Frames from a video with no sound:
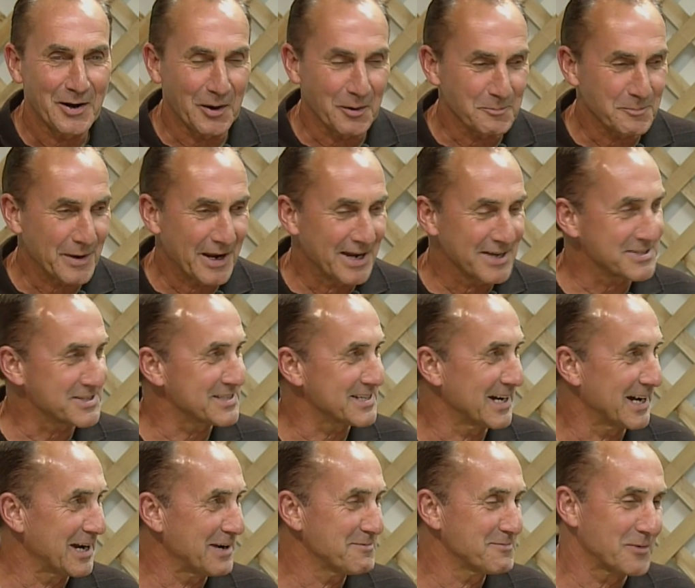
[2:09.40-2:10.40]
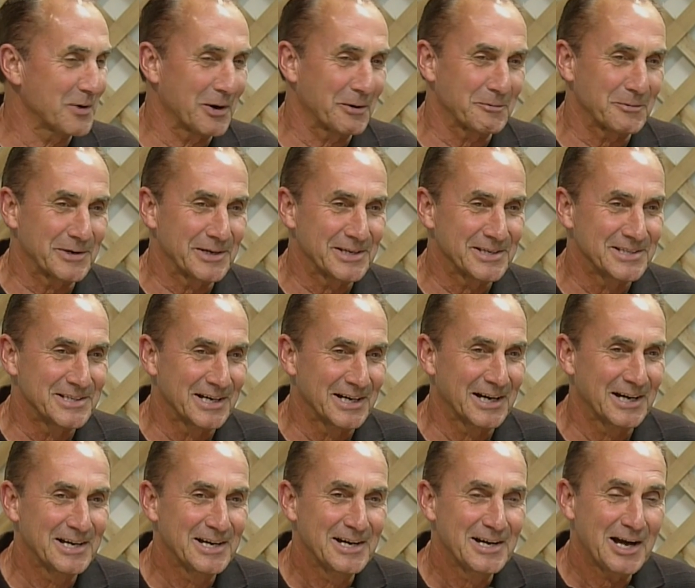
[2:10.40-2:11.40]
our pastime where we'd
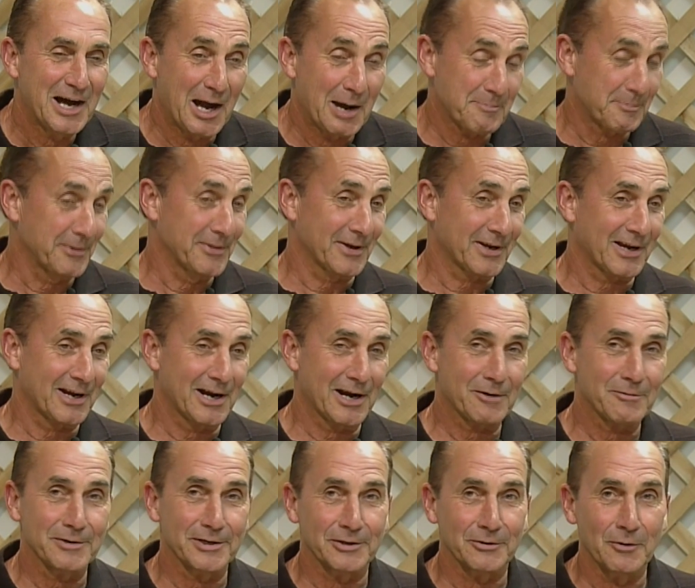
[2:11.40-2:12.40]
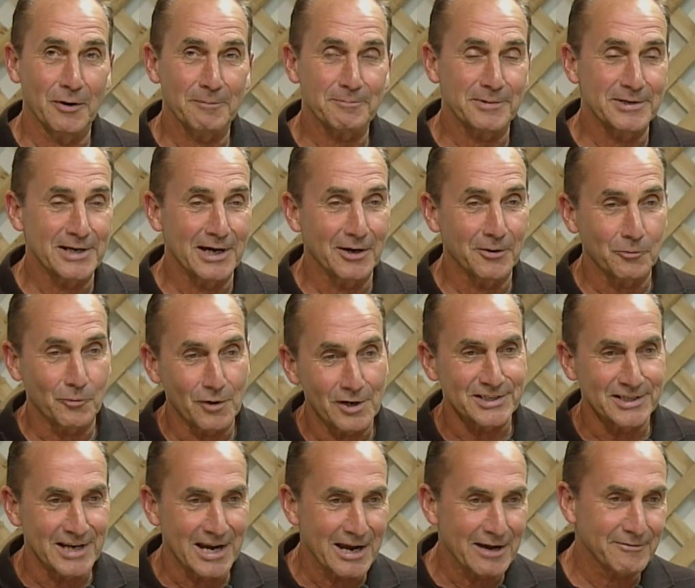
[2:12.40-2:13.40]
uh, hop in the car, we'd go up and down
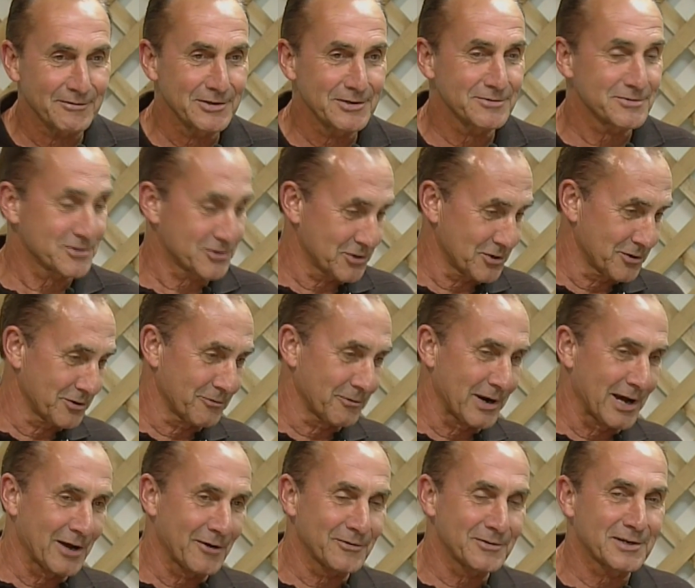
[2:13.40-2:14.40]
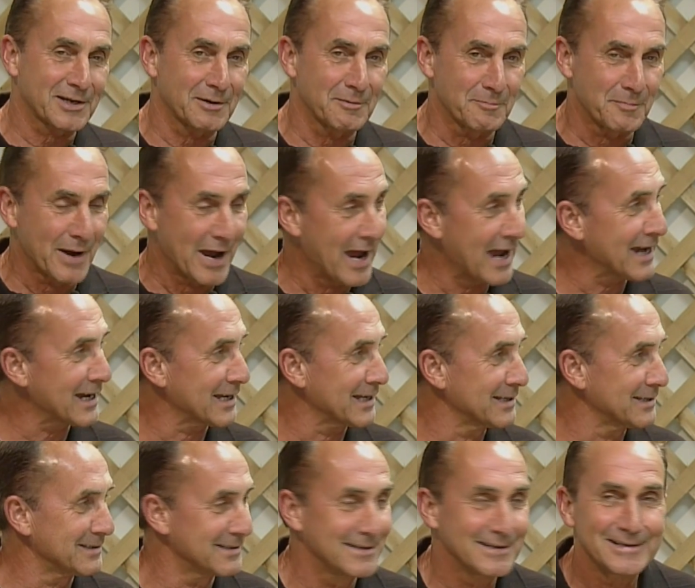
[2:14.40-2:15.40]
Washington Avenue, turn around, come back, and